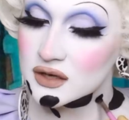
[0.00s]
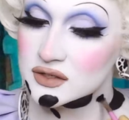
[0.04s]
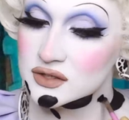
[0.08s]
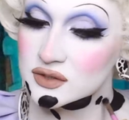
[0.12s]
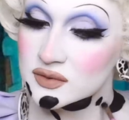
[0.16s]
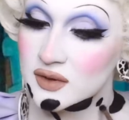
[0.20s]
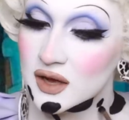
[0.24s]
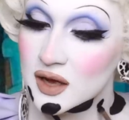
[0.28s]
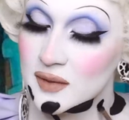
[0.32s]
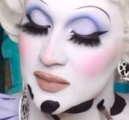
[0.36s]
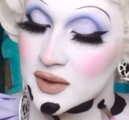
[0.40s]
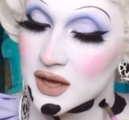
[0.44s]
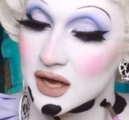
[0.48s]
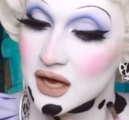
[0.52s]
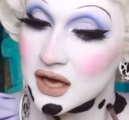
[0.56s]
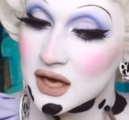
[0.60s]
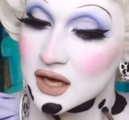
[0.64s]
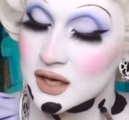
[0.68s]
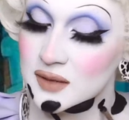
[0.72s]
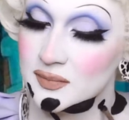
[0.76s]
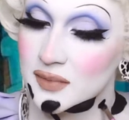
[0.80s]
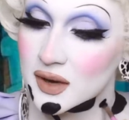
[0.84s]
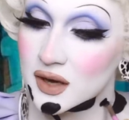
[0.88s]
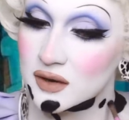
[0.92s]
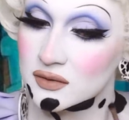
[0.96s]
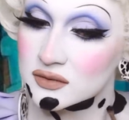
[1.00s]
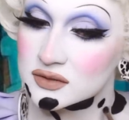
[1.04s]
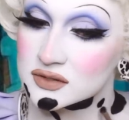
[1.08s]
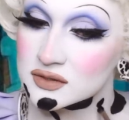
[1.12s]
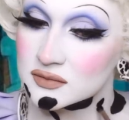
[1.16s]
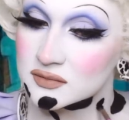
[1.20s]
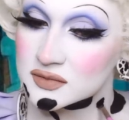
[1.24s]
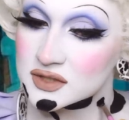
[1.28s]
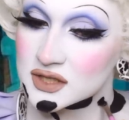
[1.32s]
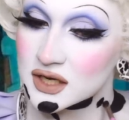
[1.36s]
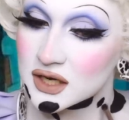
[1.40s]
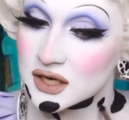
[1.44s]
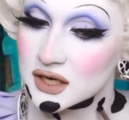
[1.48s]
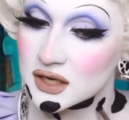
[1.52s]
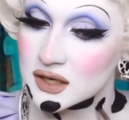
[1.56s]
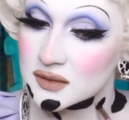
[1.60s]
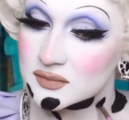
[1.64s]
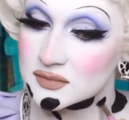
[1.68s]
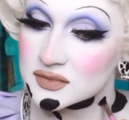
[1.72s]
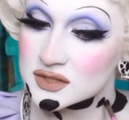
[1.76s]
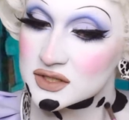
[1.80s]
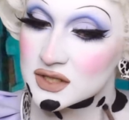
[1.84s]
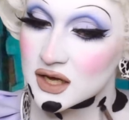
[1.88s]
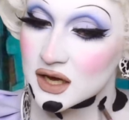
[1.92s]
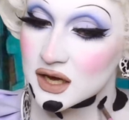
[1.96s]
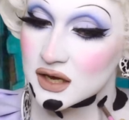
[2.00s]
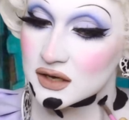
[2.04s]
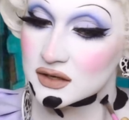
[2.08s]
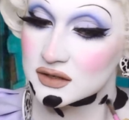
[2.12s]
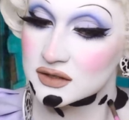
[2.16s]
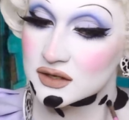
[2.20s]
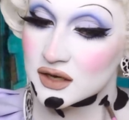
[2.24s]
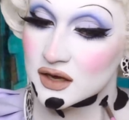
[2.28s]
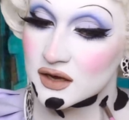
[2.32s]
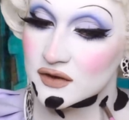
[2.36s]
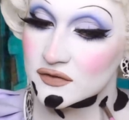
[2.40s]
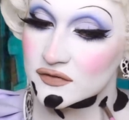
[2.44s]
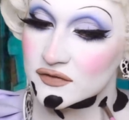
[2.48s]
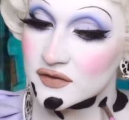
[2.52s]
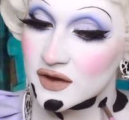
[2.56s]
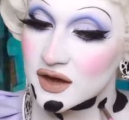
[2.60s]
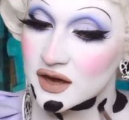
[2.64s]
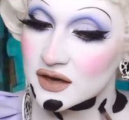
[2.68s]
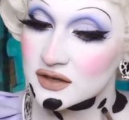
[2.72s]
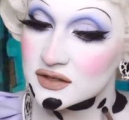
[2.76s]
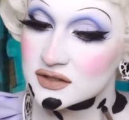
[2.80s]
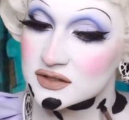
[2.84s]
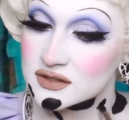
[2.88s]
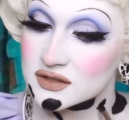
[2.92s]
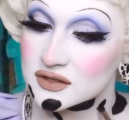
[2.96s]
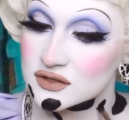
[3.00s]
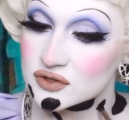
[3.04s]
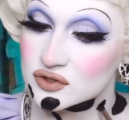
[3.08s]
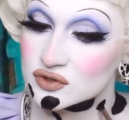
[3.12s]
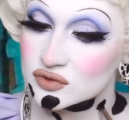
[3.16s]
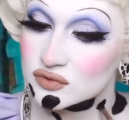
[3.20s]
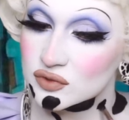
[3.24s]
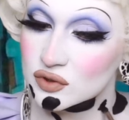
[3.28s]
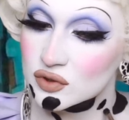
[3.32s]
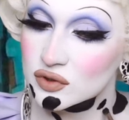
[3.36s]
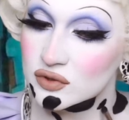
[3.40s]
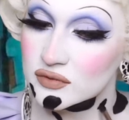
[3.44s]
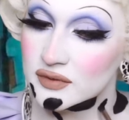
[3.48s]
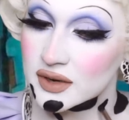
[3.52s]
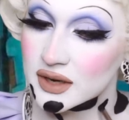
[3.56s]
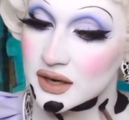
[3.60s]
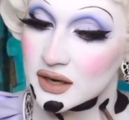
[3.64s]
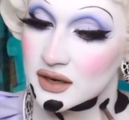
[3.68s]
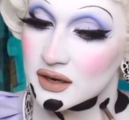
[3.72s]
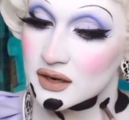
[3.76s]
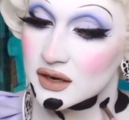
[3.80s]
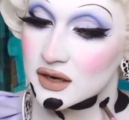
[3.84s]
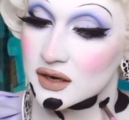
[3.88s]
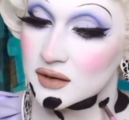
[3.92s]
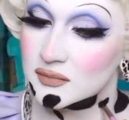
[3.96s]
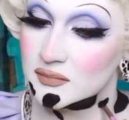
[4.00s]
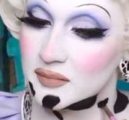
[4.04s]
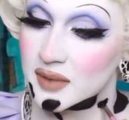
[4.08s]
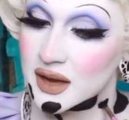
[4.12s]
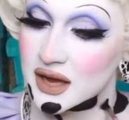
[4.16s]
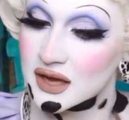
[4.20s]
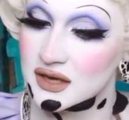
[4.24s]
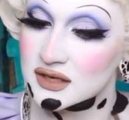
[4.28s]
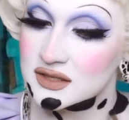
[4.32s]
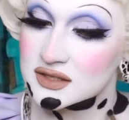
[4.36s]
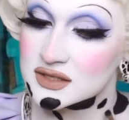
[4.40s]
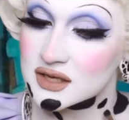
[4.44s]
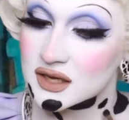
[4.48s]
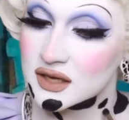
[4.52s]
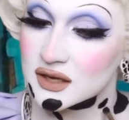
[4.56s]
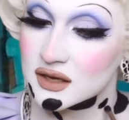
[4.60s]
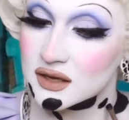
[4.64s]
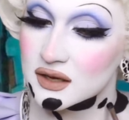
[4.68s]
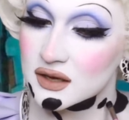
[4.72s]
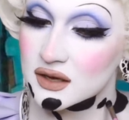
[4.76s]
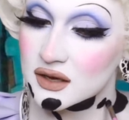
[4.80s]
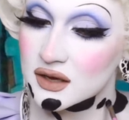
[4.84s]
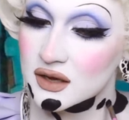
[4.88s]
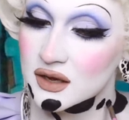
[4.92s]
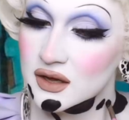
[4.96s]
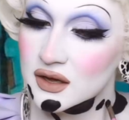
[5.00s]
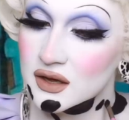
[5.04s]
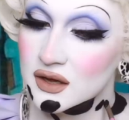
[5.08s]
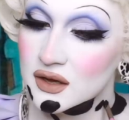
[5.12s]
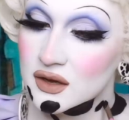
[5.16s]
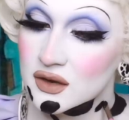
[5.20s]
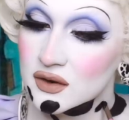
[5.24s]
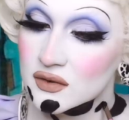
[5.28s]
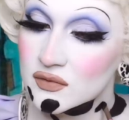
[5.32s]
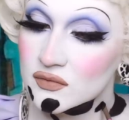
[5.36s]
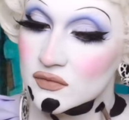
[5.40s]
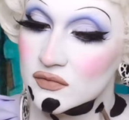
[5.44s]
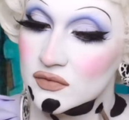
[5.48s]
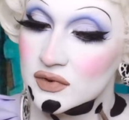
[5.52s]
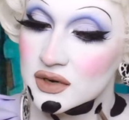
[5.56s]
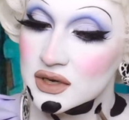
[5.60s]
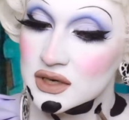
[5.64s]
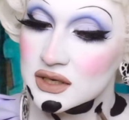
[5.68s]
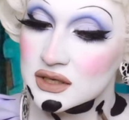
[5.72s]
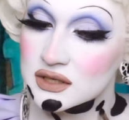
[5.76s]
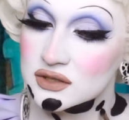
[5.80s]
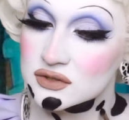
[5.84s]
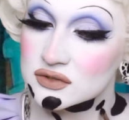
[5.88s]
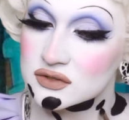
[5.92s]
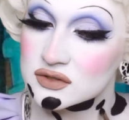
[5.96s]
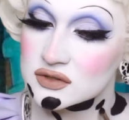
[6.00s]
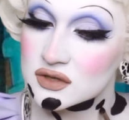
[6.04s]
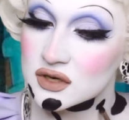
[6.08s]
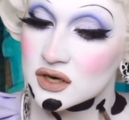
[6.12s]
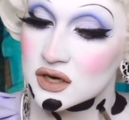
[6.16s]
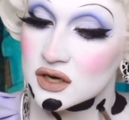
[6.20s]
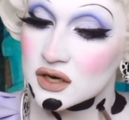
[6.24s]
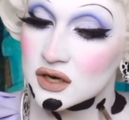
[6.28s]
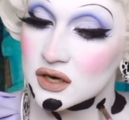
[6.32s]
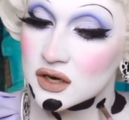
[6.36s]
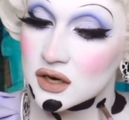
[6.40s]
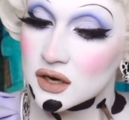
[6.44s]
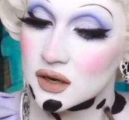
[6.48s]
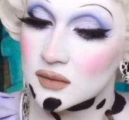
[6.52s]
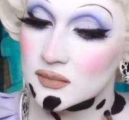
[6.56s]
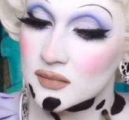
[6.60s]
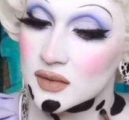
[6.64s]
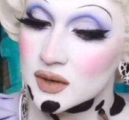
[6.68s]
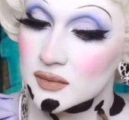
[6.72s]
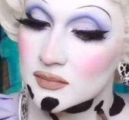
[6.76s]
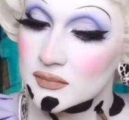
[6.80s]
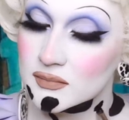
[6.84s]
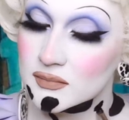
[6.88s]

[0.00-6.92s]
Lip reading: I do get a bit hypo sometimes and I find that drawing and painting really does calm